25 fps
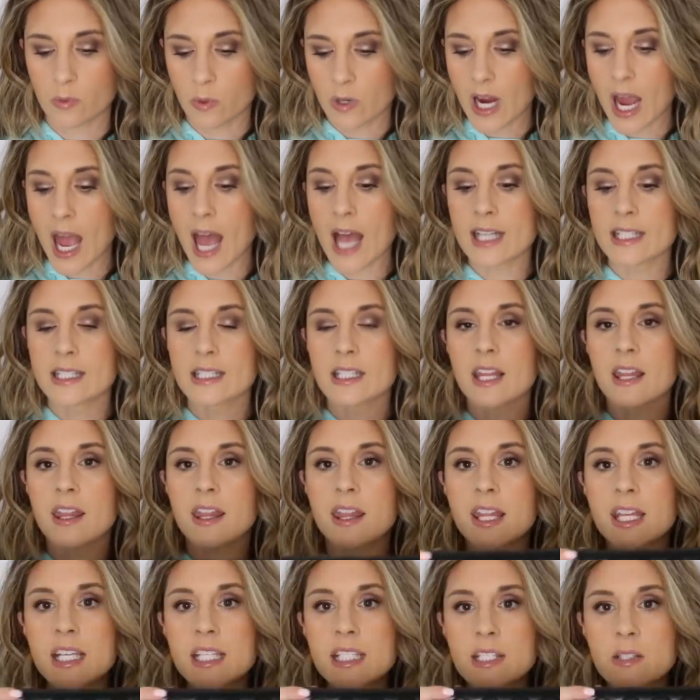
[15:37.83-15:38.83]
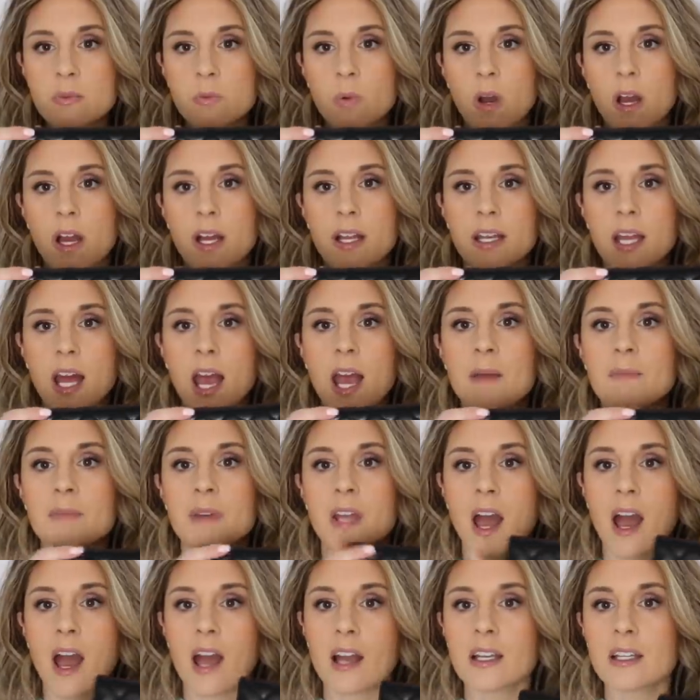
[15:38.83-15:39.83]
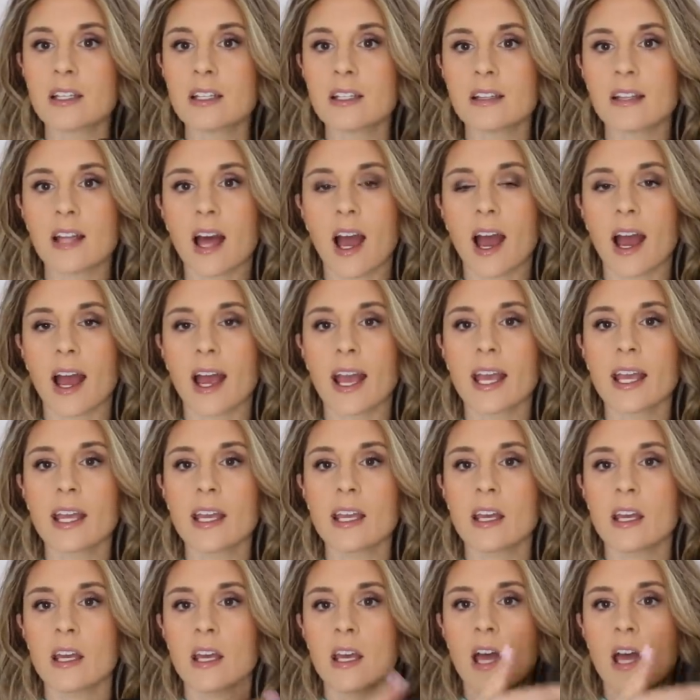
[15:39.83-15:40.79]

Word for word: Whereas this one, I'm not gonna lie,